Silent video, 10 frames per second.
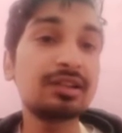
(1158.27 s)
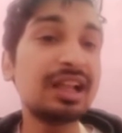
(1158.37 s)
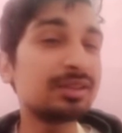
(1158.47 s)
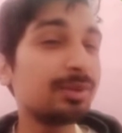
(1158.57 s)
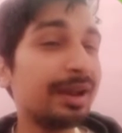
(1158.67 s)

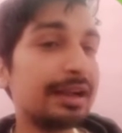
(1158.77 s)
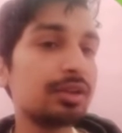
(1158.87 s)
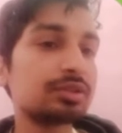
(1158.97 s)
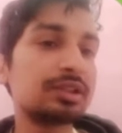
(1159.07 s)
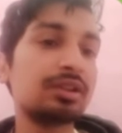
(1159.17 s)
That's why it
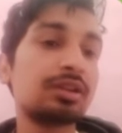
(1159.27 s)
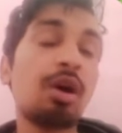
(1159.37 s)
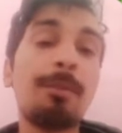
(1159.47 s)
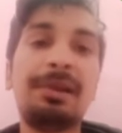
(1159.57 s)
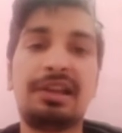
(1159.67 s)
looks
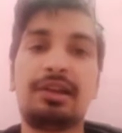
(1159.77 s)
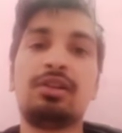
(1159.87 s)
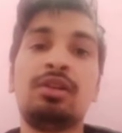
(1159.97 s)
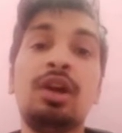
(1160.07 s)
complicated.